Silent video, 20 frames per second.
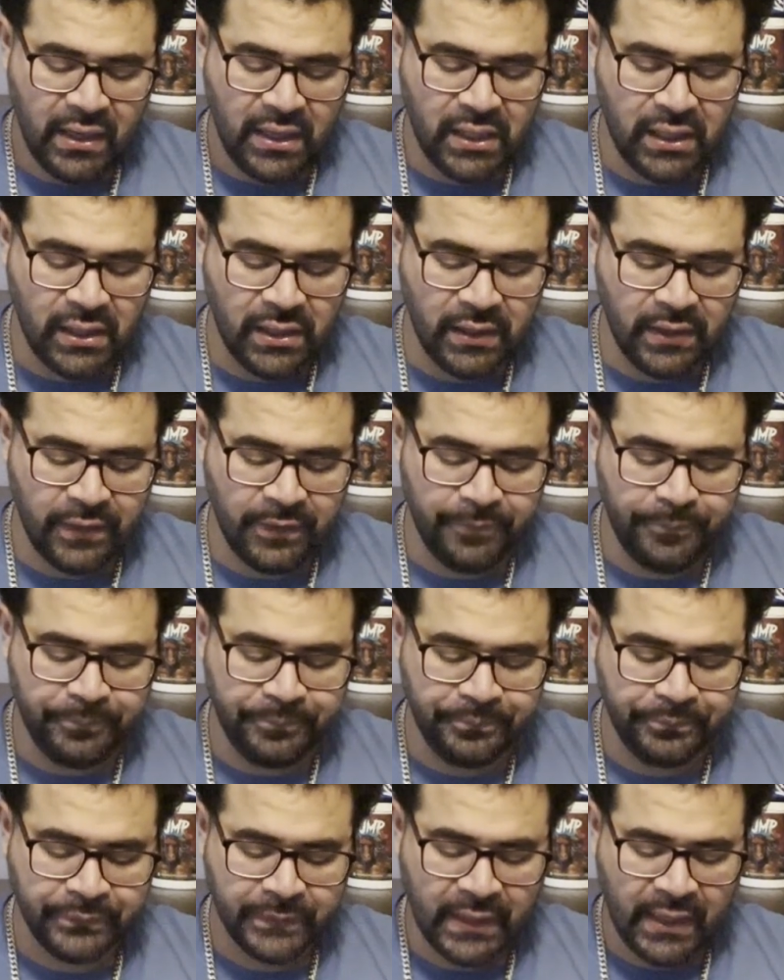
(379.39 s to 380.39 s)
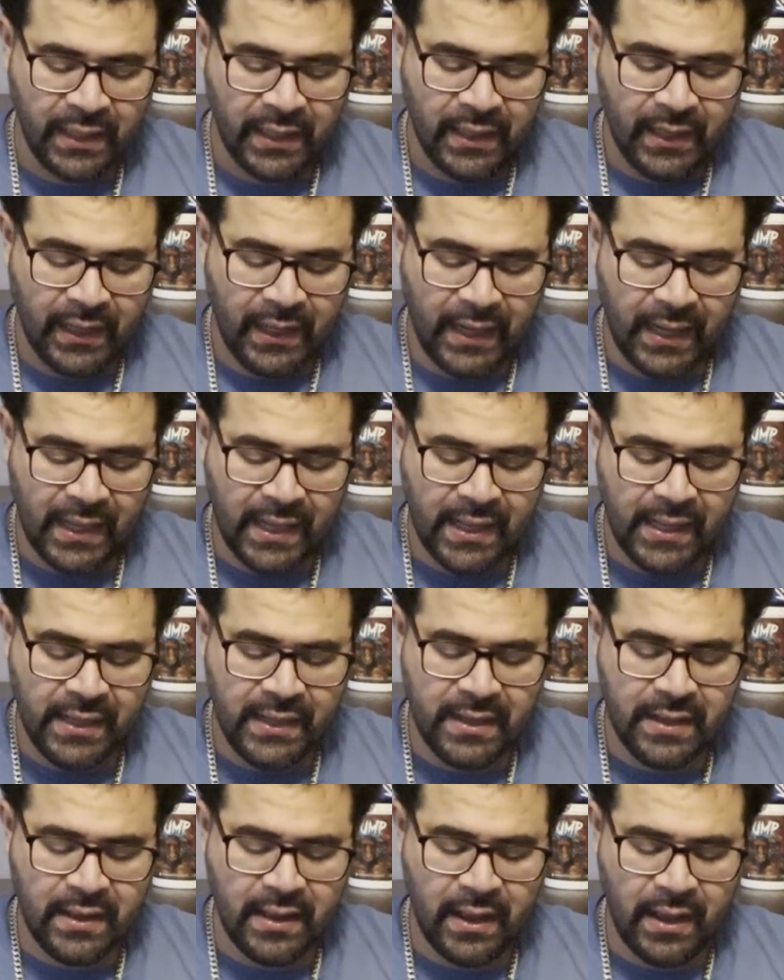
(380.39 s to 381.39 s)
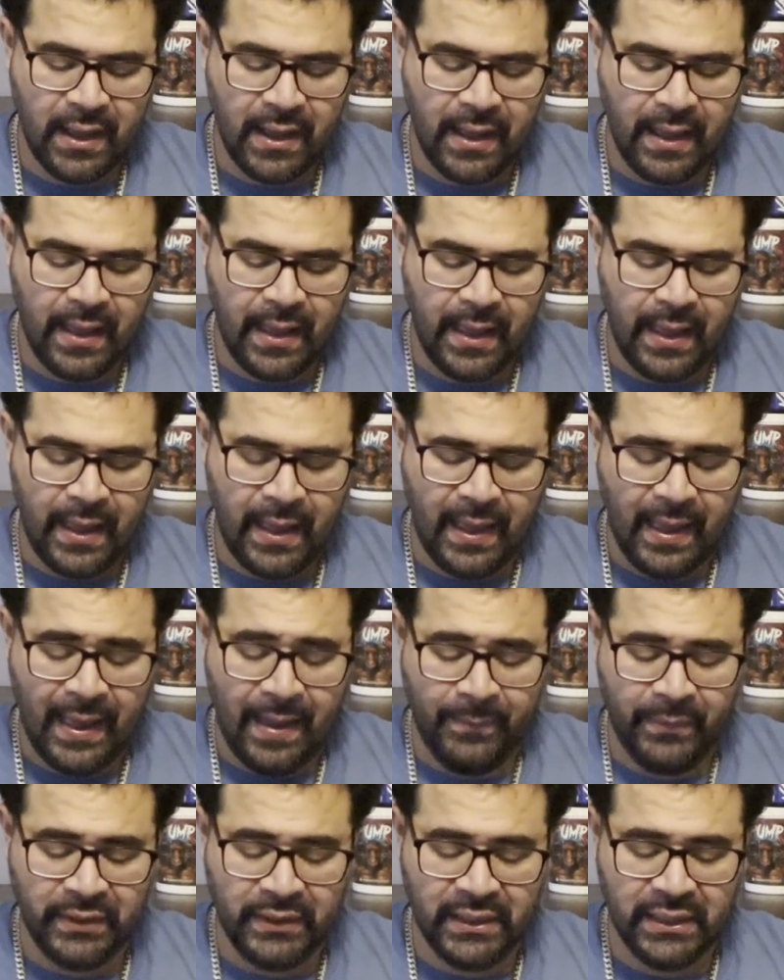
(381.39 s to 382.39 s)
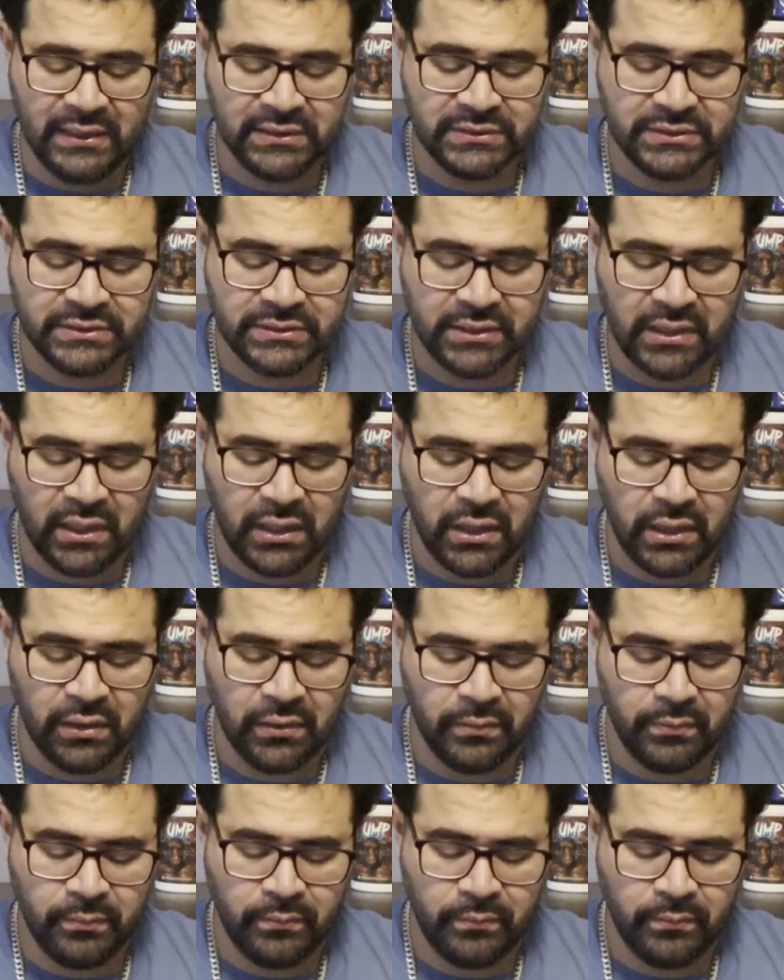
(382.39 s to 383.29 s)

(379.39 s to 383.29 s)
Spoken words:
a amylase,